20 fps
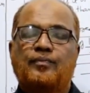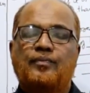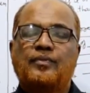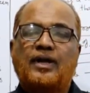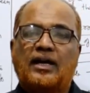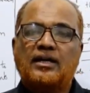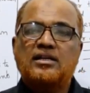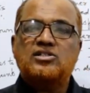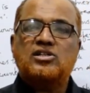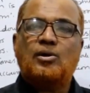
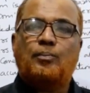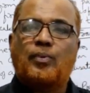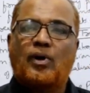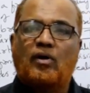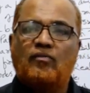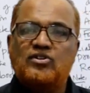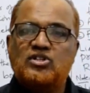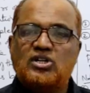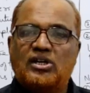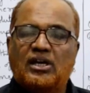That is the
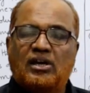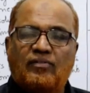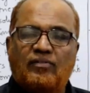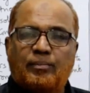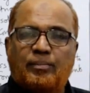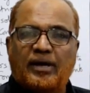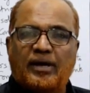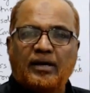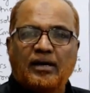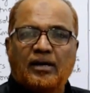provision
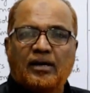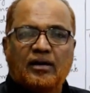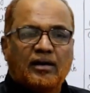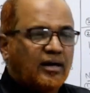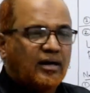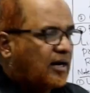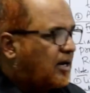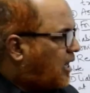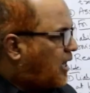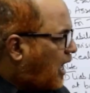given by
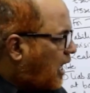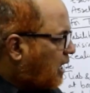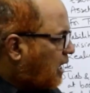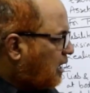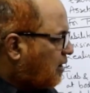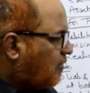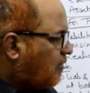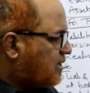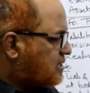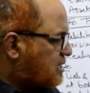
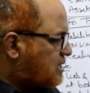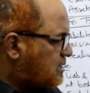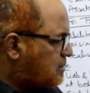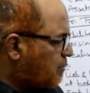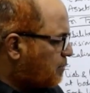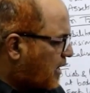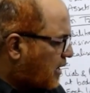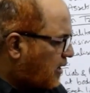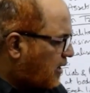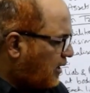Garner
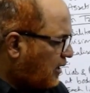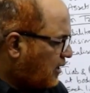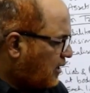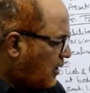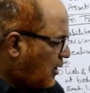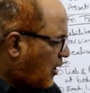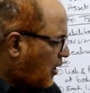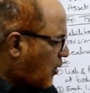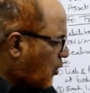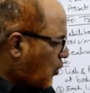versus Murray
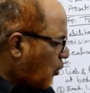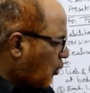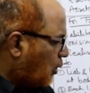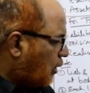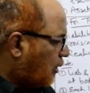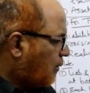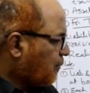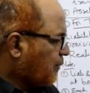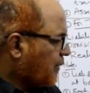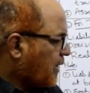
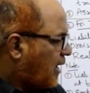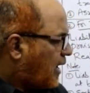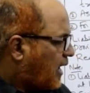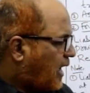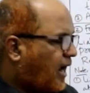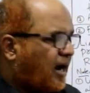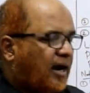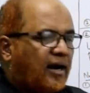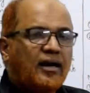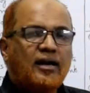rule.
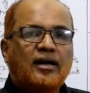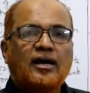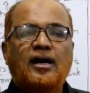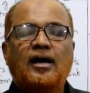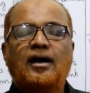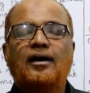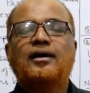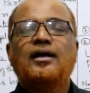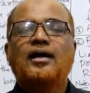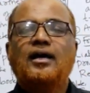And
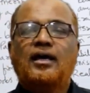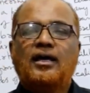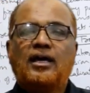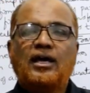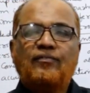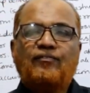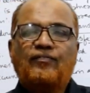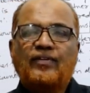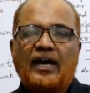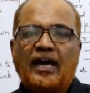uh,
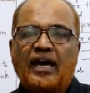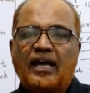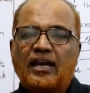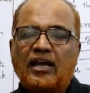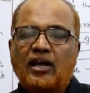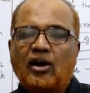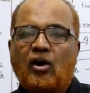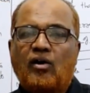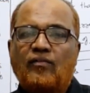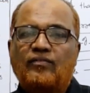if
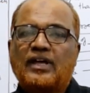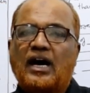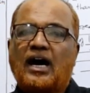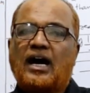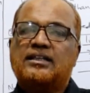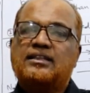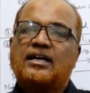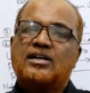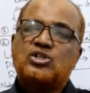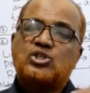any of the
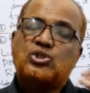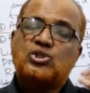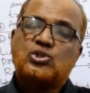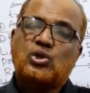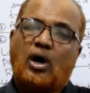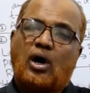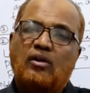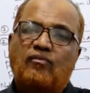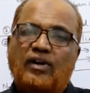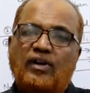other
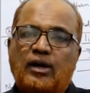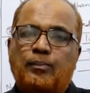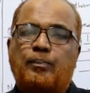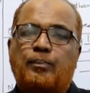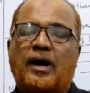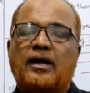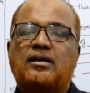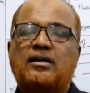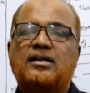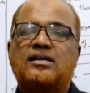solvent
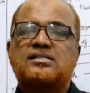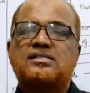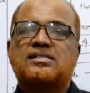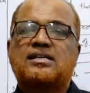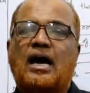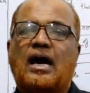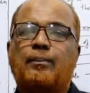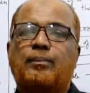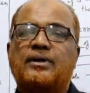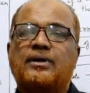partner's
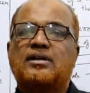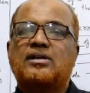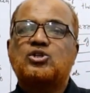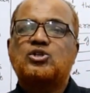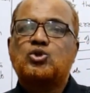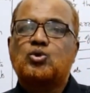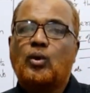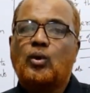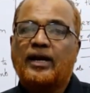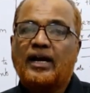capital
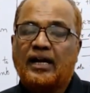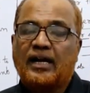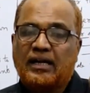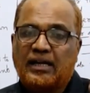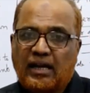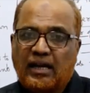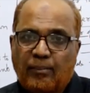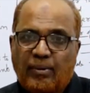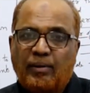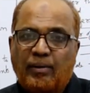is showing a
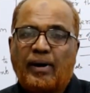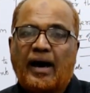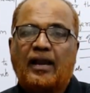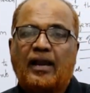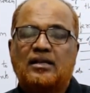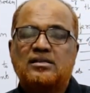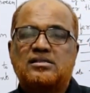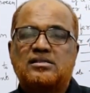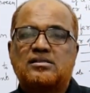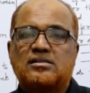debit
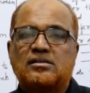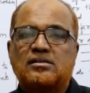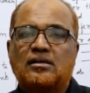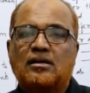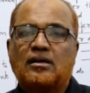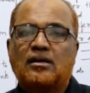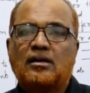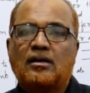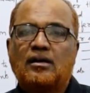balance,